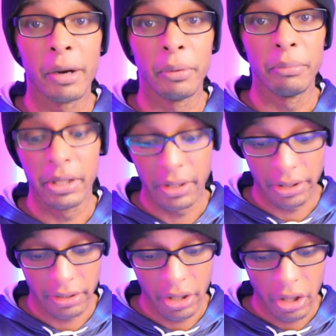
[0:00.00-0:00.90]
I will be
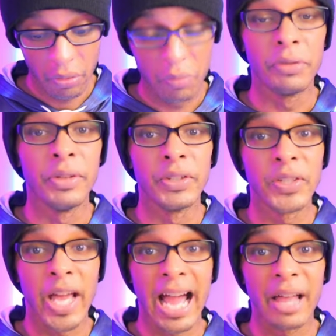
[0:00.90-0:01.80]
there with
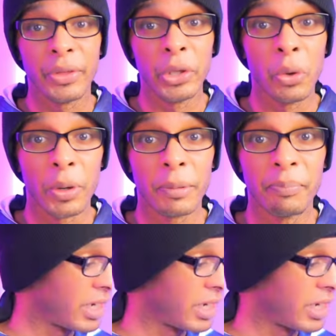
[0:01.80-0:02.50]
this at the door.